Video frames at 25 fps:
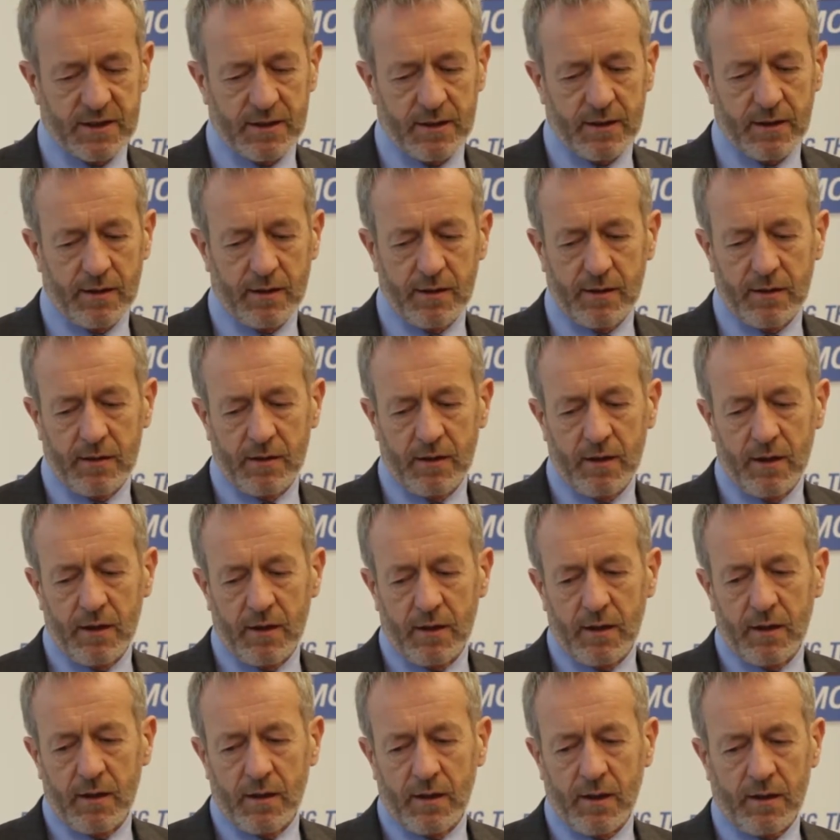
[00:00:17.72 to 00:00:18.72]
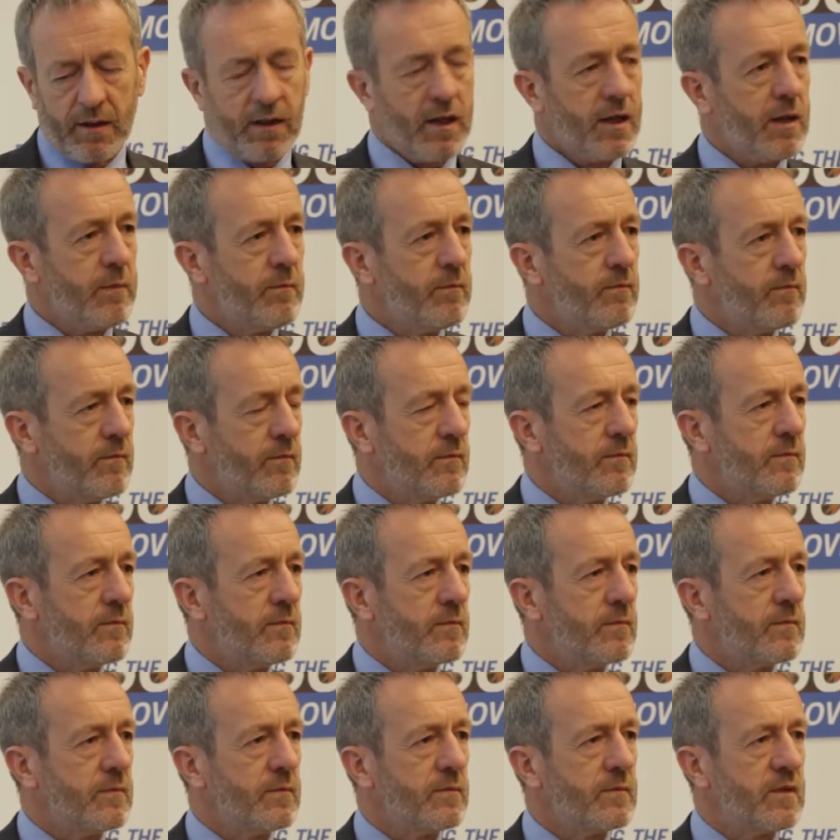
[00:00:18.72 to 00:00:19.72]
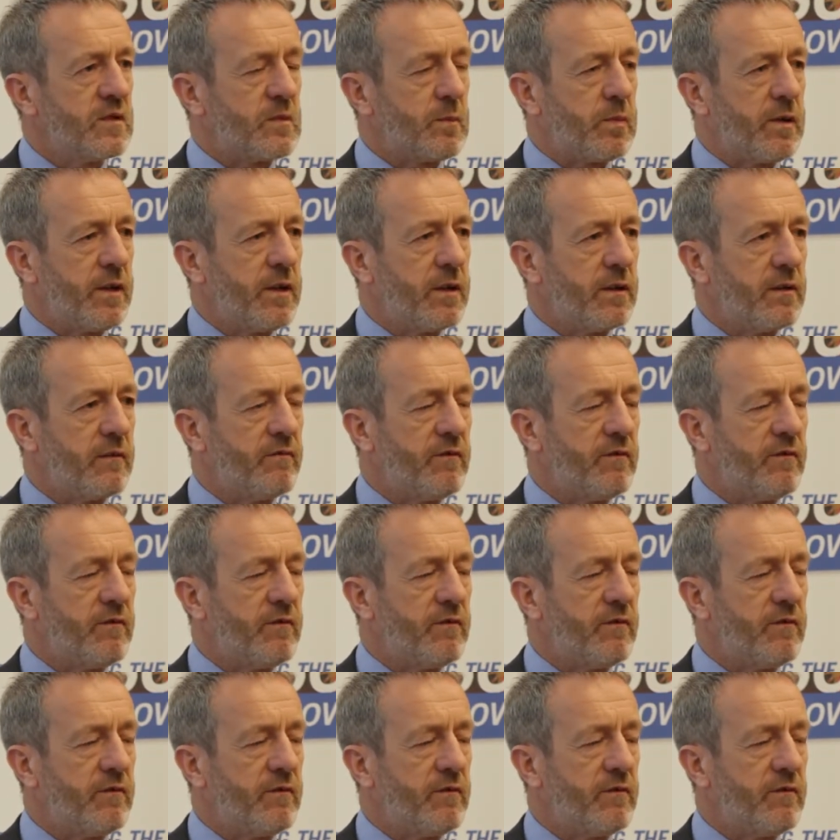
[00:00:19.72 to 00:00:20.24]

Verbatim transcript: a, a game that's played at